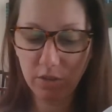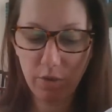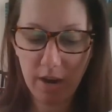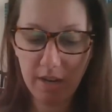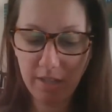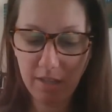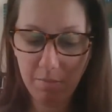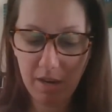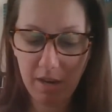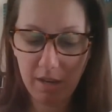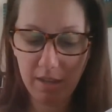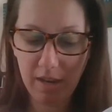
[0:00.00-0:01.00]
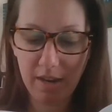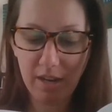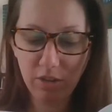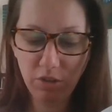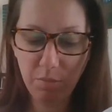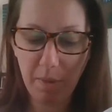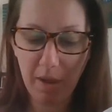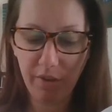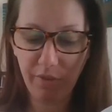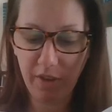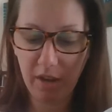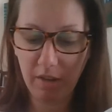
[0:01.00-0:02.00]
granting me the initial
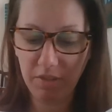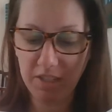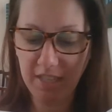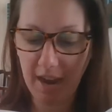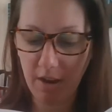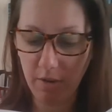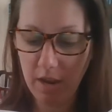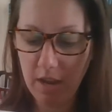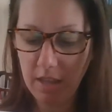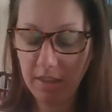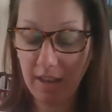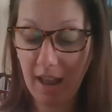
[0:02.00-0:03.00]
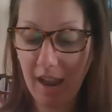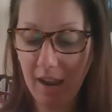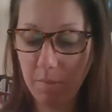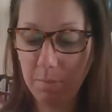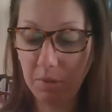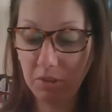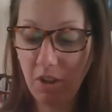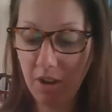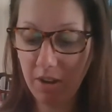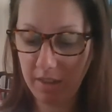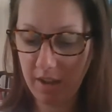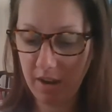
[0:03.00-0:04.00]
benefit of the doubt that I
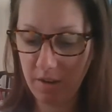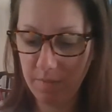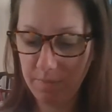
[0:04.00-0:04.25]
belong there.